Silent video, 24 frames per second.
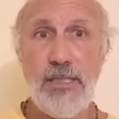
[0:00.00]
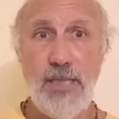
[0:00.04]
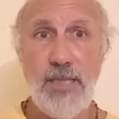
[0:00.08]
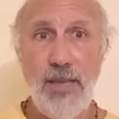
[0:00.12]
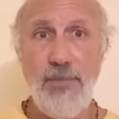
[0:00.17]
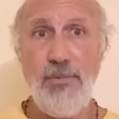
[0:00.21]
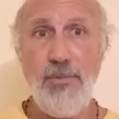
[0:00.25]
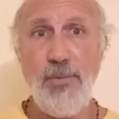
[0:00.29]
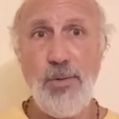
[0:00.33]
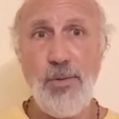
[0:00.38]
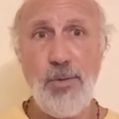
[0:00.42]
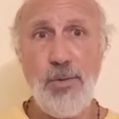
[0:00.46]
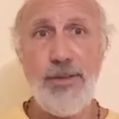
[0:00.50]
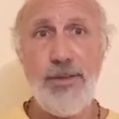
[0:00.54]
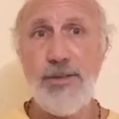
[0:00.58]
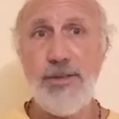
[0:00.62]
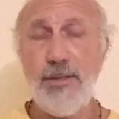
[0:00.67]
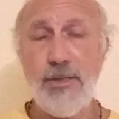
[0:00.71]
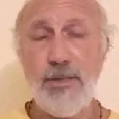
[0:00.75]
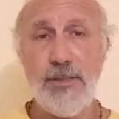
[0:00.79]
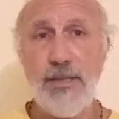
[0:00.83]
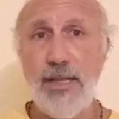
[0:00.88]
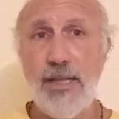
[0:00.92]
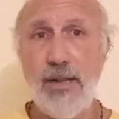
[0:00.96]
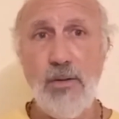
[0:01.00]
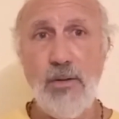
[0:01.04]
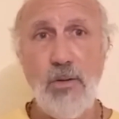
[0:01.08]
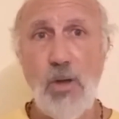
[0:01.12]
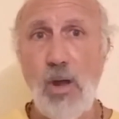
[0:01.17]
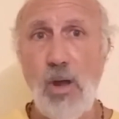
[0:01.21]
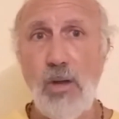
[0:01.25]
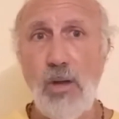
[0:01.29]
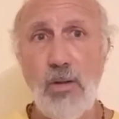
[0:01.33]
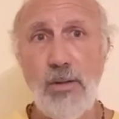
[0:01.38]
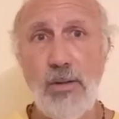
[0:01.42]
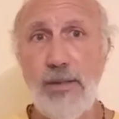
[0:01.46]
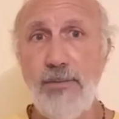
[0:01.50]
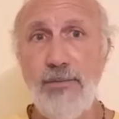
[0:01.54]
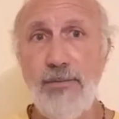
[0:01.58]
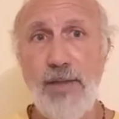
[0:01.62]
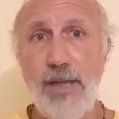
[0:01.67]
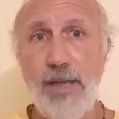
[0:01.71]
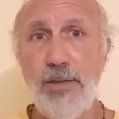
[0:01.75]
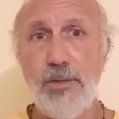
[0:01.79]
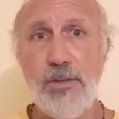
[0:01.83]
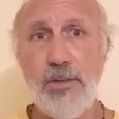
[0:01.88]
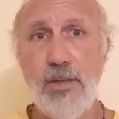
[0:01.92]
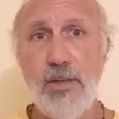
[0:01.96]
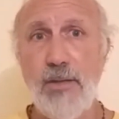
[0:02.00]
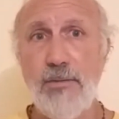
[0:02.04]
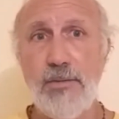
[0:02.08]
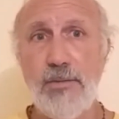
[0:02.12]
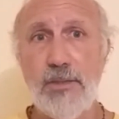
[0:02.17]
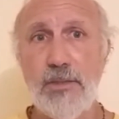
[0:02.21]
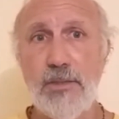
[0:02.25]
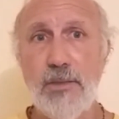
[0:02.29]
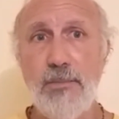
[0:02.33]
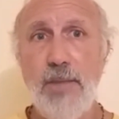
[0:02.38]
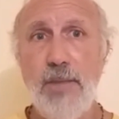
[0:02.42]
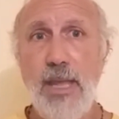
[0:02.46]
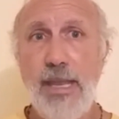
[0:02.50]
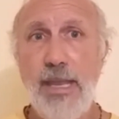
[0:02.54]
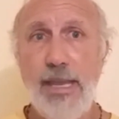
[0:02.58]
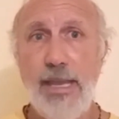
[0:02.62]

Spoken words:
influences that are all in Vaishnavism